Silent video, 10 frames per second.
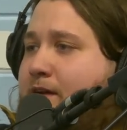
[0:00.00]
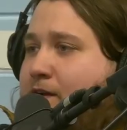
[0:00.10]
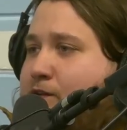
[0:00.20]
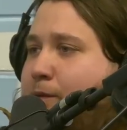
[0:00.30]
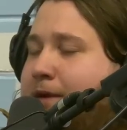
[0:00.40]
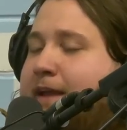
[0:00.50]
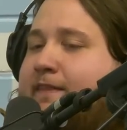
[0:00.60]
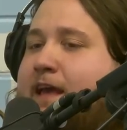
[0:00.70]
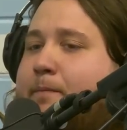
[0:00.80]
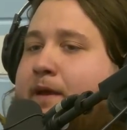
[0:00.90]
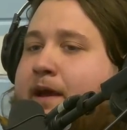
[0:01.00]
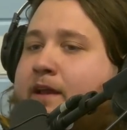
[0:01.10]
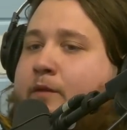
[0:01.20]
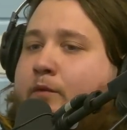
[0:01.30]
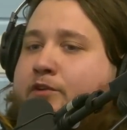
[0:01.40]
So we'll get that
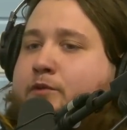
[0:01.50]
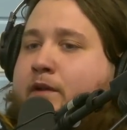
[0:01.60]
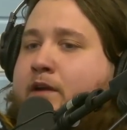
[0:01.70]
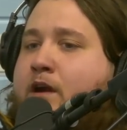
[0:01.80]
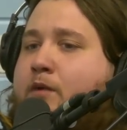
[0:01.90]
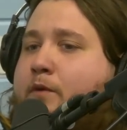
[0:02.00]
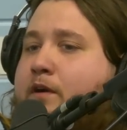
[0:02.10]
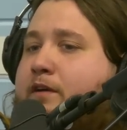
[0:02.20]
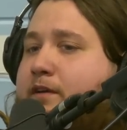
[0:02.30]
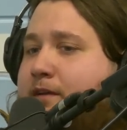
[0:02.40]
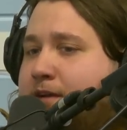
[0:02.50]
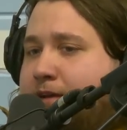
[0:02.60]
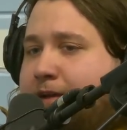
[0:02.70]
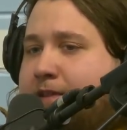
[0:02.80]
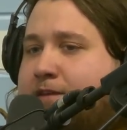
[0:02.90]
back, and then we'll do all our artwork.
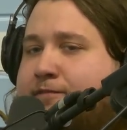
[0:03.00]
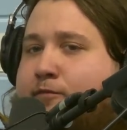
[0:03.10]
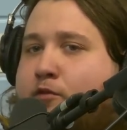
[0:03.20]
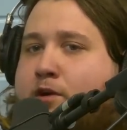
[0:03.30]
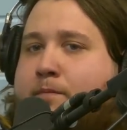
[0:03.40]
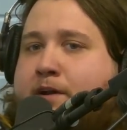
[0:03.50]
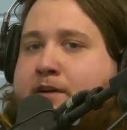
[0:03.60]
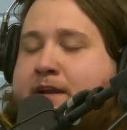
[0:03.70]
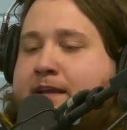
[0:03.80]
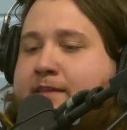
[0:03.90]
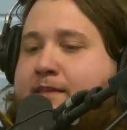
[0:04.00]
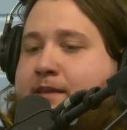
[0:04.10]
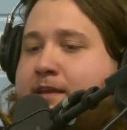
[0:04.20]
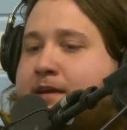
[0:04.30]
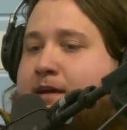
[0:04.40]
Like the form underneath
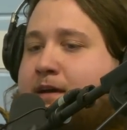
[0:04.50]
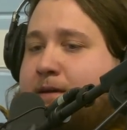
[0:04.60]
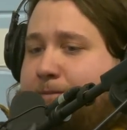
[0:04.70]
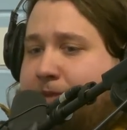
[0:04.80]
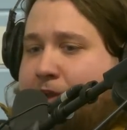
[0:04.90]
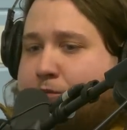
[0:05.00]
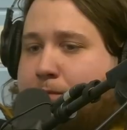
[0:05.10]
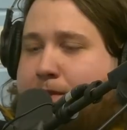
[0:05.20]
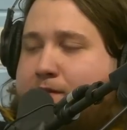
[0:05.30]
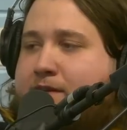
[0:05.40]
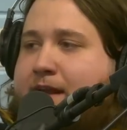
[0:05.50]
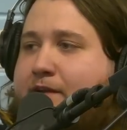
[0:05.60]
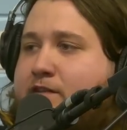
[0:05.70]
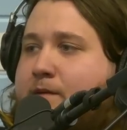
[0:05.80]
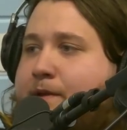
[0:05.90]
the uh, the actual piece of
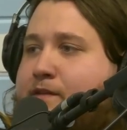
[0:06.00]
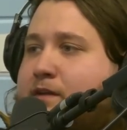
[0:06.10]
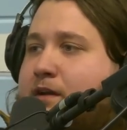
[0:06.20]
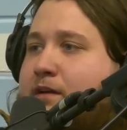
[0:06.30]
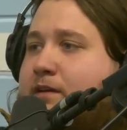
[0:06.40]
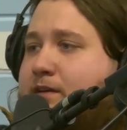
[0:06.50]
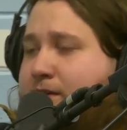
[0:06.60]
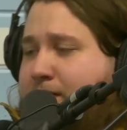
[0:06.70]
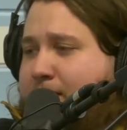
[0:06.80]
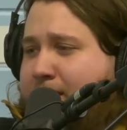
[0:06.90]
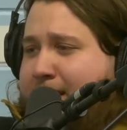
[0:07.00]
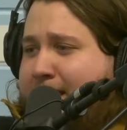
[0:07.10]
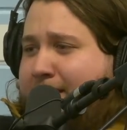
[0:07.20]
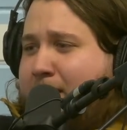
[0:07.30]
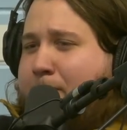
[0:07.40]
taxidermy is a
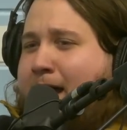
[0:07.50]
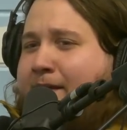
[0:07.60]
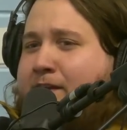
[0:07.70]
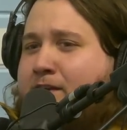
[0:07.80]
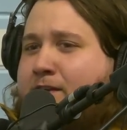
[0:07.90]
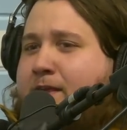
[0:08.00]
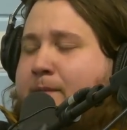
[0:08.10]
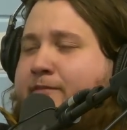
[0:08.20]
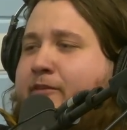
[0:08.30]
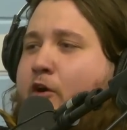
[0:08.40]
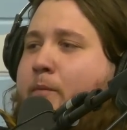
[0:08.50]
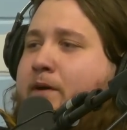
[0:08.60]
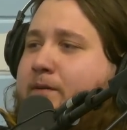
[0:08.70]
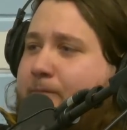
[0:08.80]
kind of like a polyurethane foam.